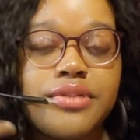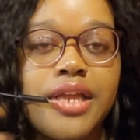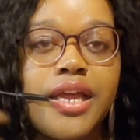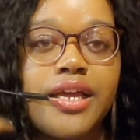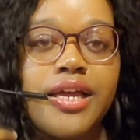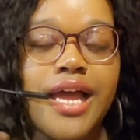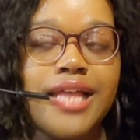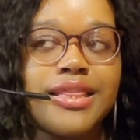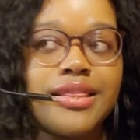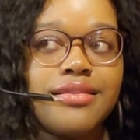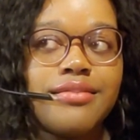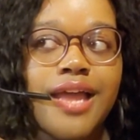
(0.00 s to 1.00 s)
Like, I
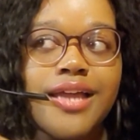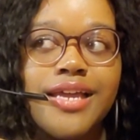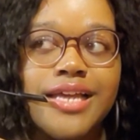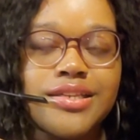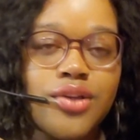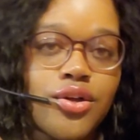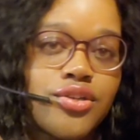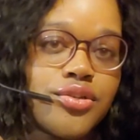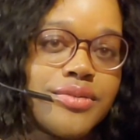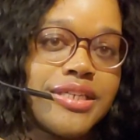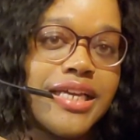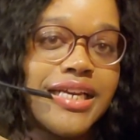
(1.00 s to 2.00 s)
I guess
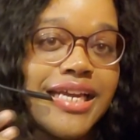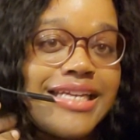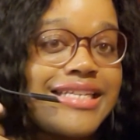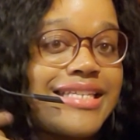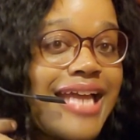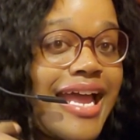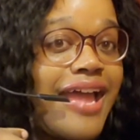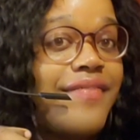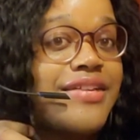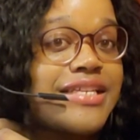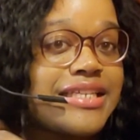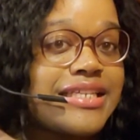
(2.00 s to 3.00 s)
also saying that he's not
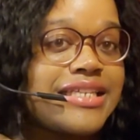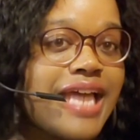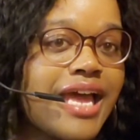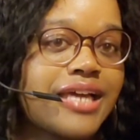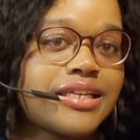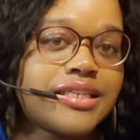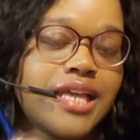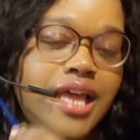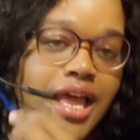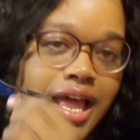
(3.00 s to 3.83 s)
having sex.